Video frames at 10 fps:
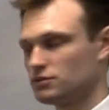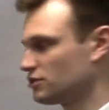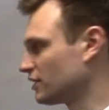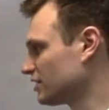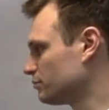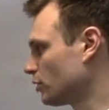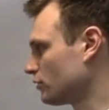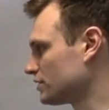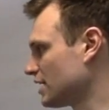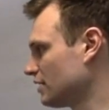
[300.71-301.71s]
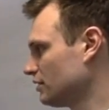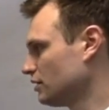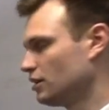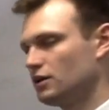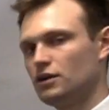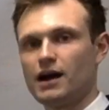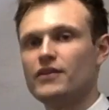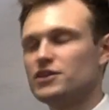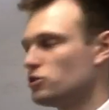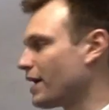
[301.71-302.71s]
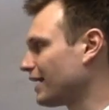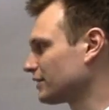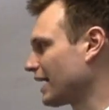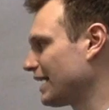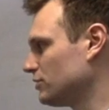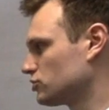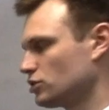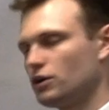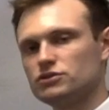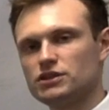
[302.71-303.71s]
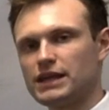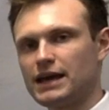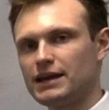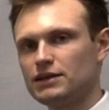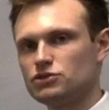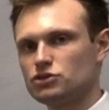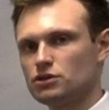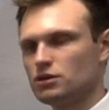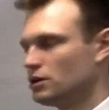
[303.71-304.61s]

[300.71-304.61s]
So this bond here, and then you add H onto the NH,